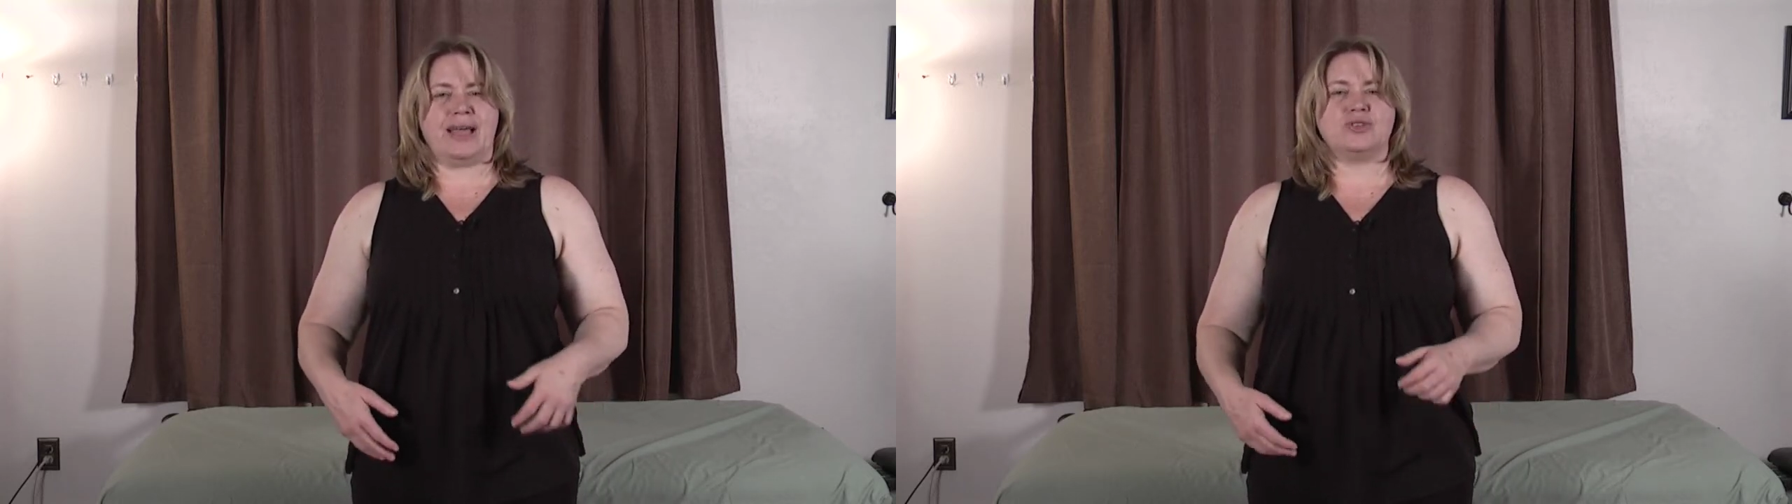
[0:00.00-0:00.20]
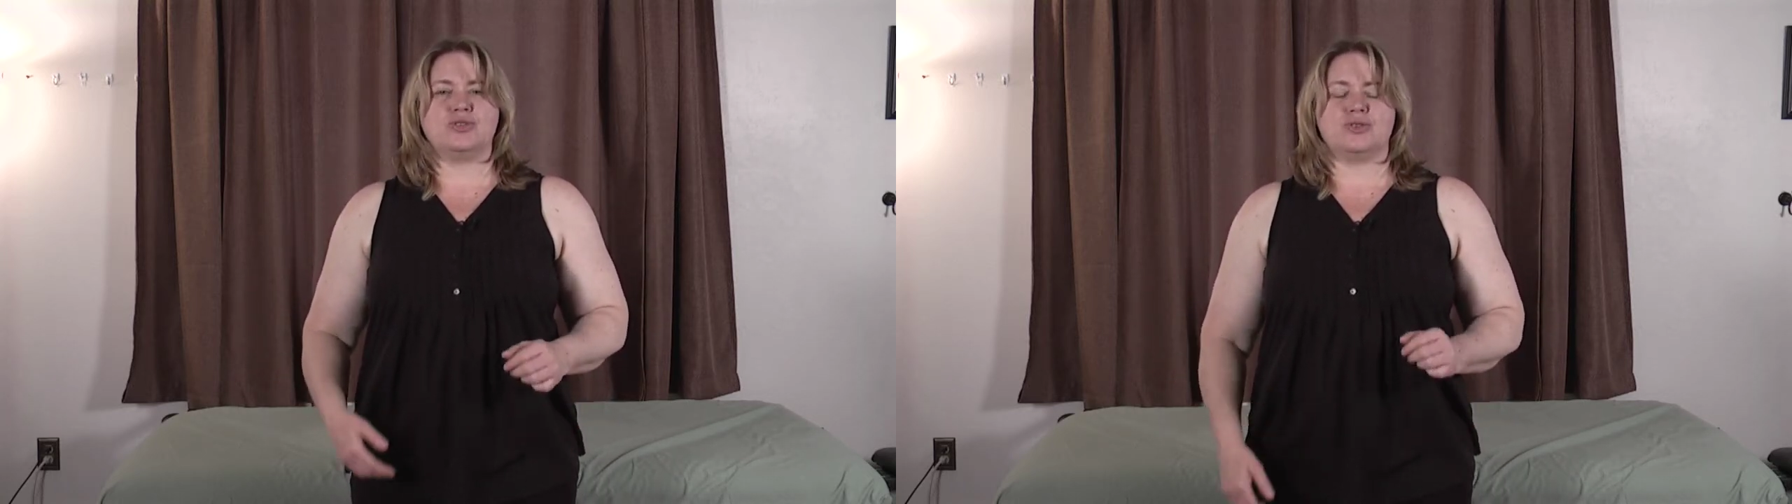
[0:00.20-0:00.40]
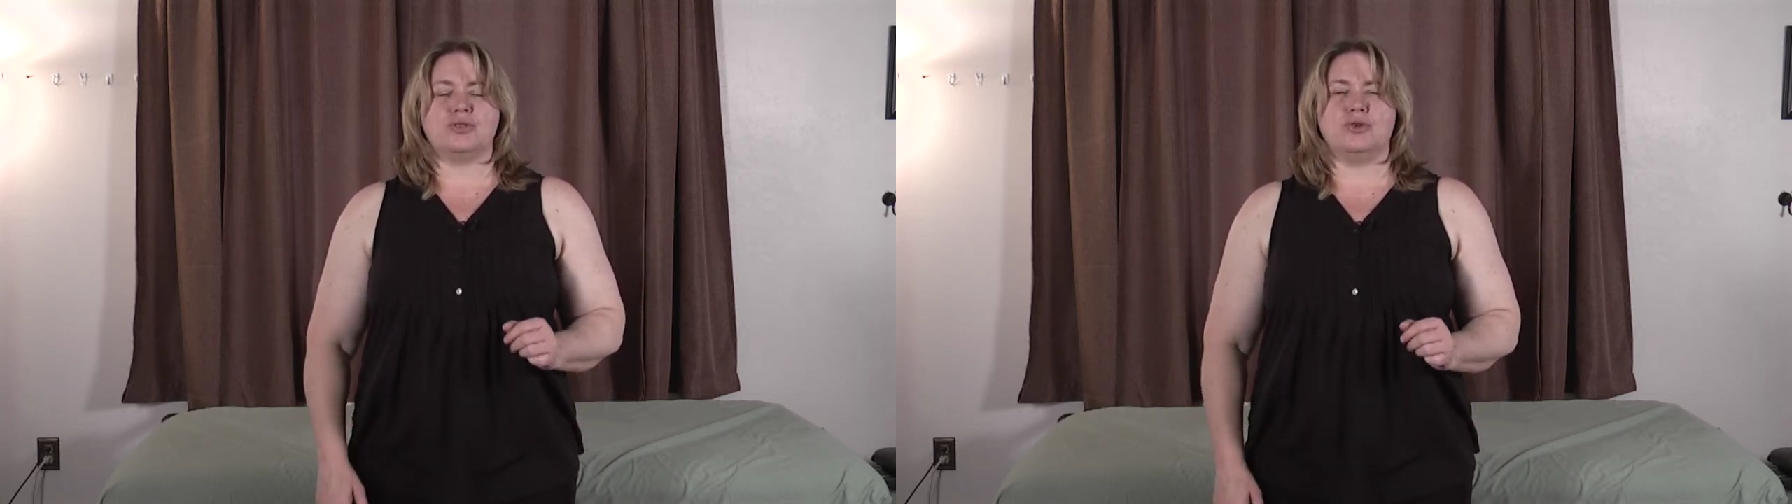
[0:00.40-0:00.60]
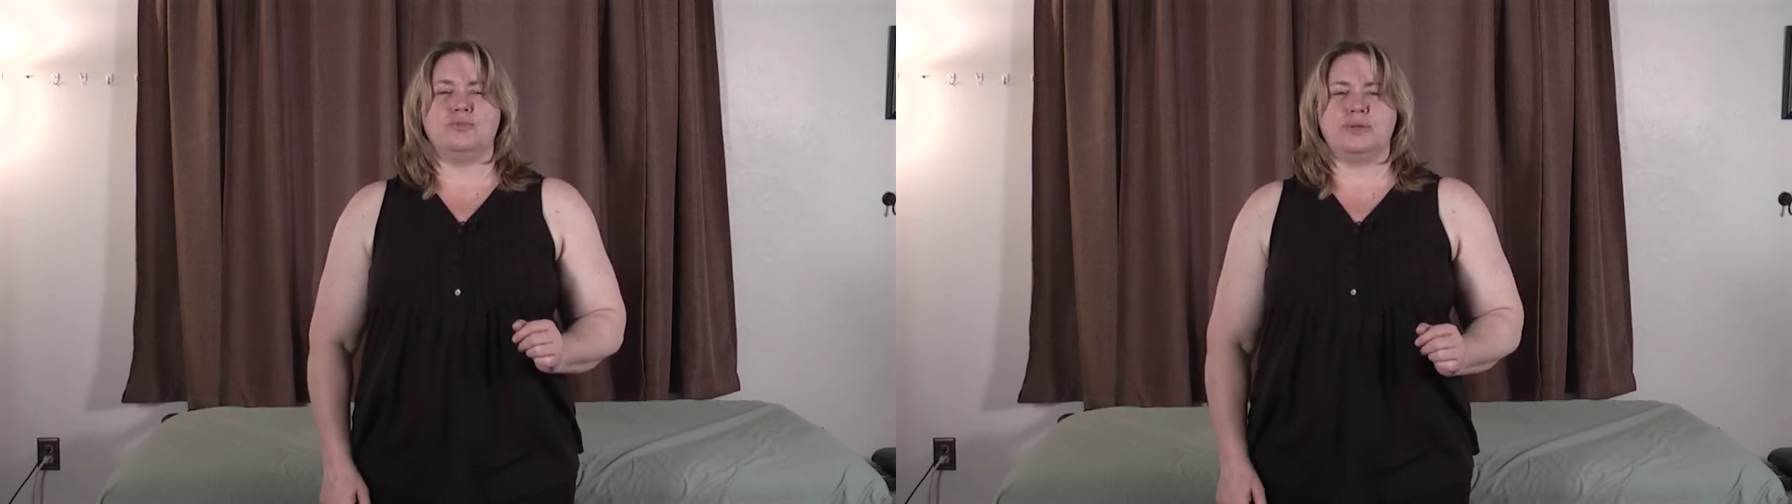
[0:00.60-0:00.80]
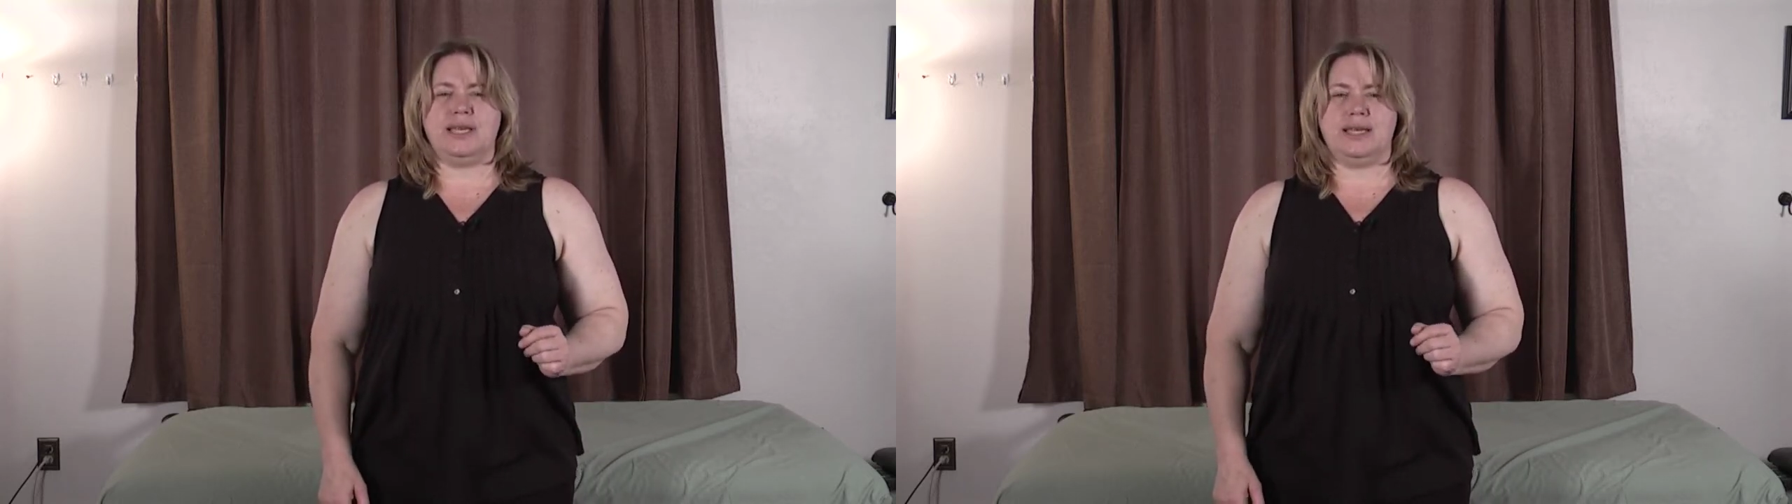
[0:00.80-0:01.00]
external
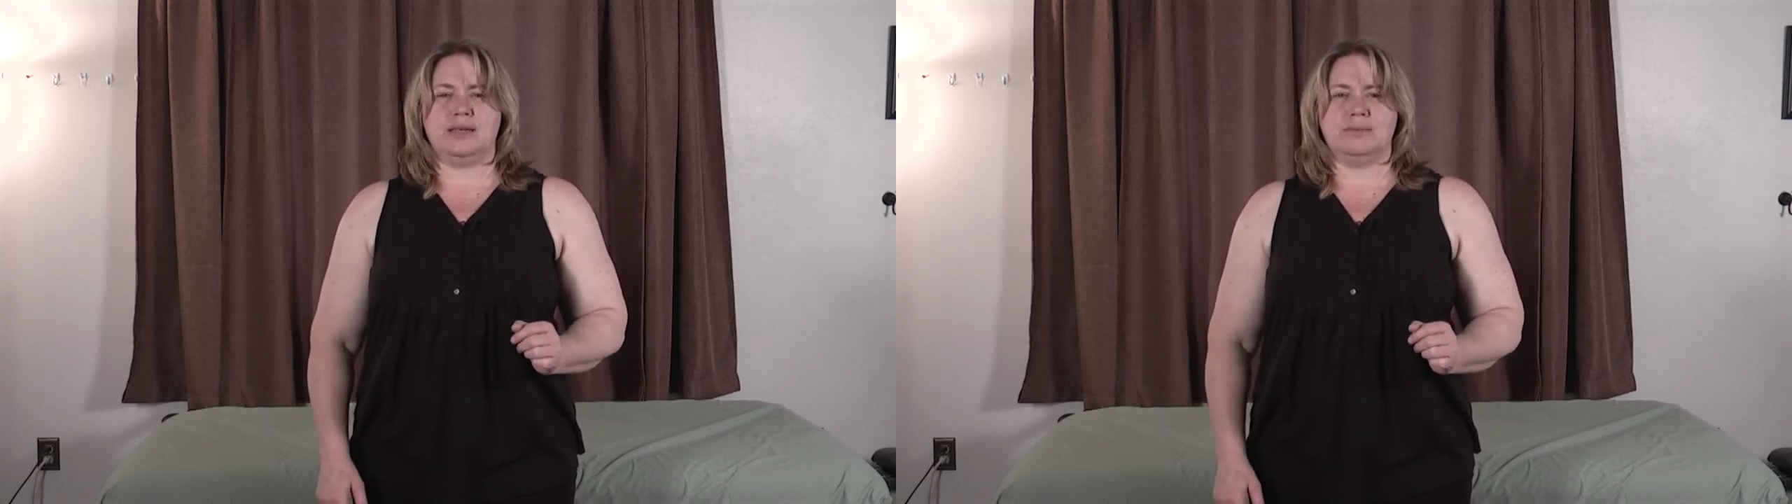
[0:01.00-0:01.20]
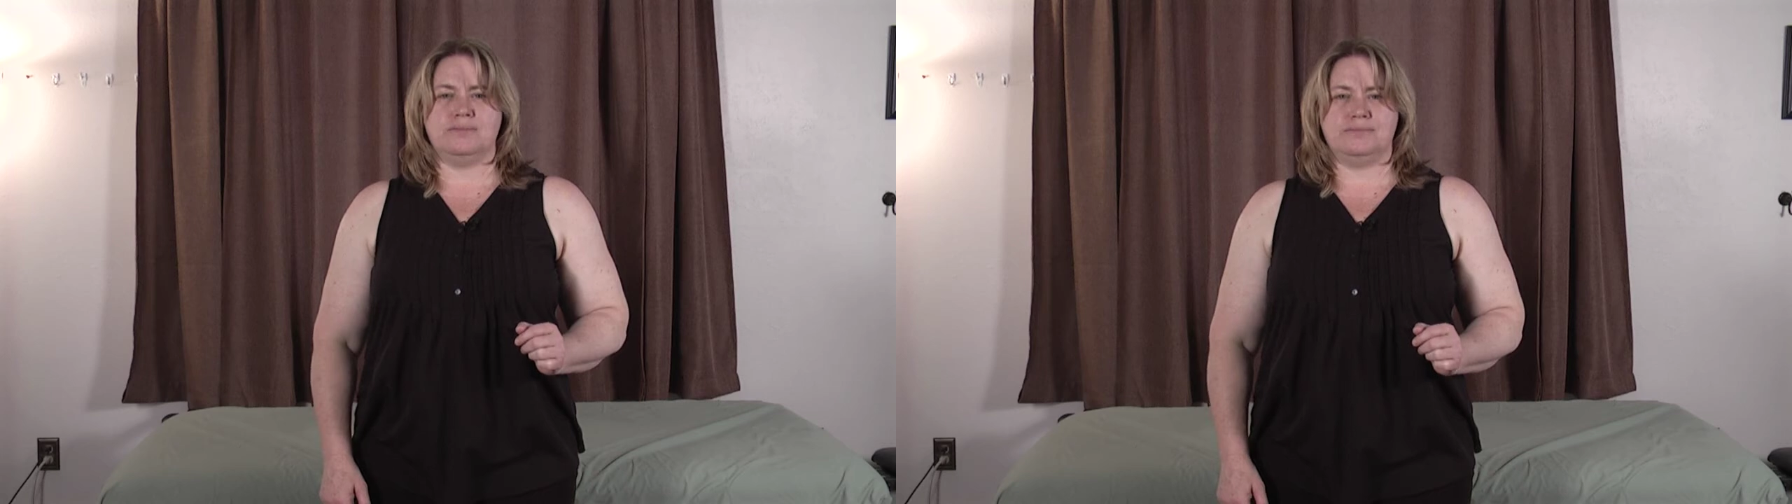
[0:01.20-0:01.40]
oblique.